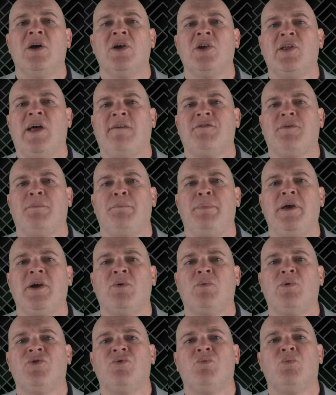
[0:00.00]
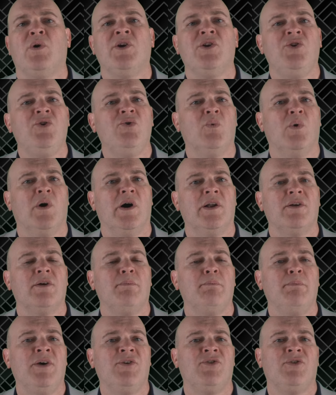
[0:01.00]
You'll have to pick which one you want
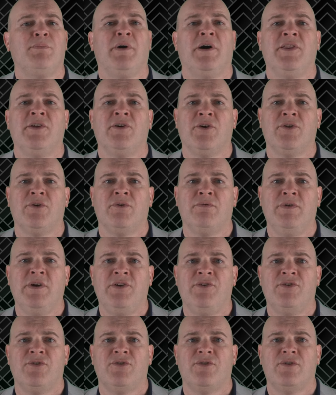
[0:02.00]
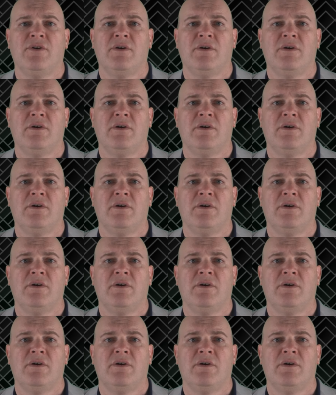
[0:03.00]
based upon their other features.